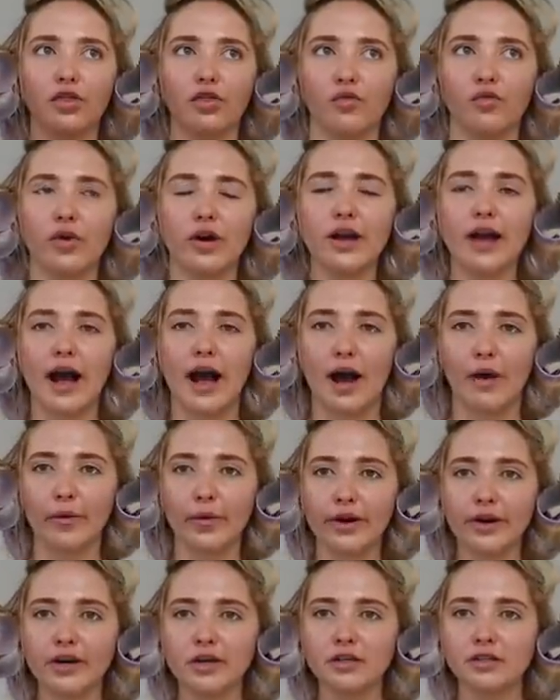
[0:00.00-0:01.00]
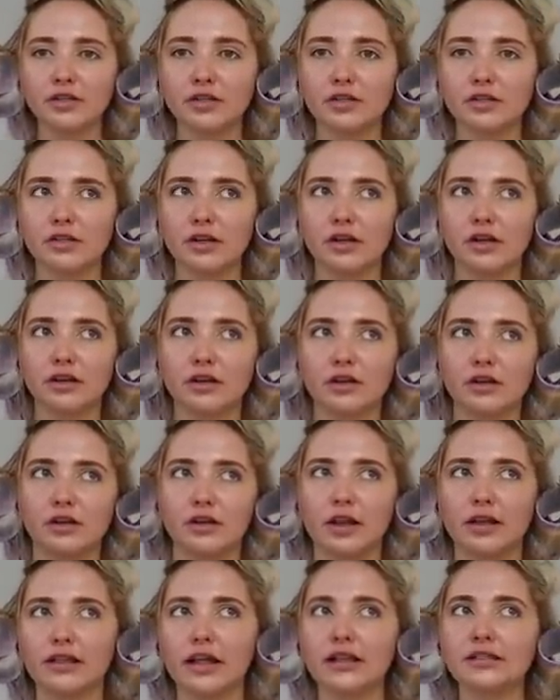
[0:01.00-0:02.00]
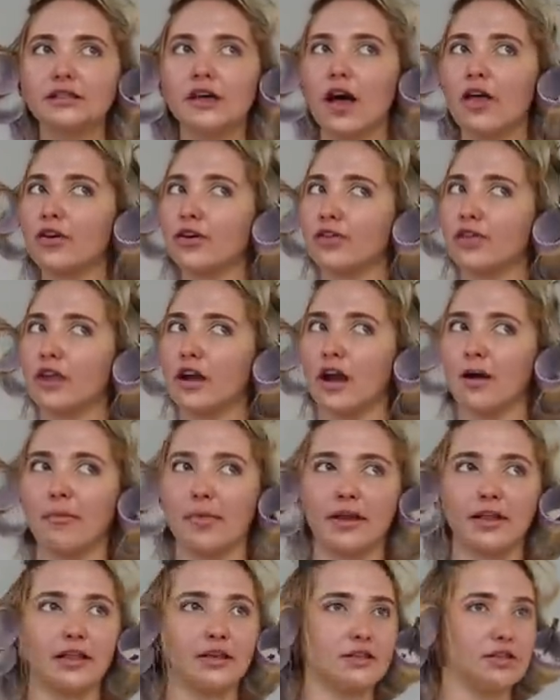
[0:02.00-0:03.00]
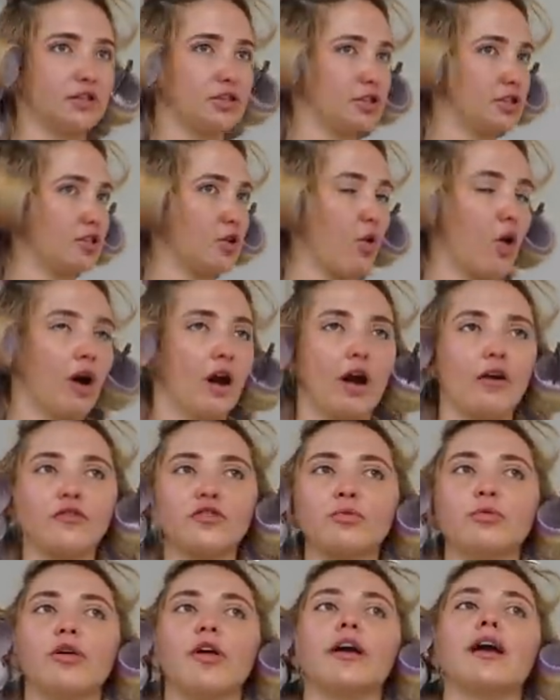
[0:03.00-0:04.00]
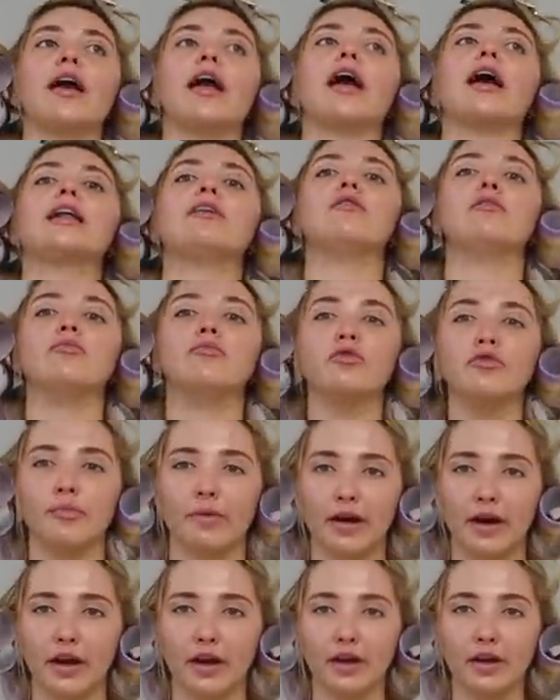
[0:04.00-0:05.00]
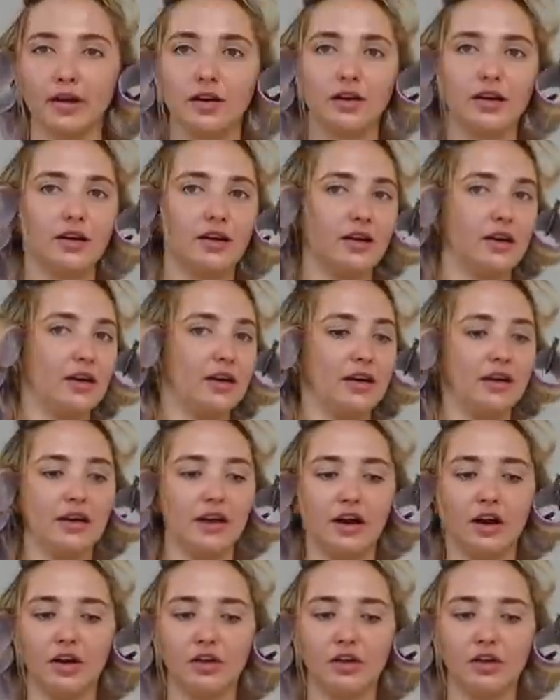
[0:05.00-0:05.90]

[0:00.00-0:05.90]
3 hours? Like, that's the other thing. I'm like, this is just so uncomfortable. Like, I can't even move my, you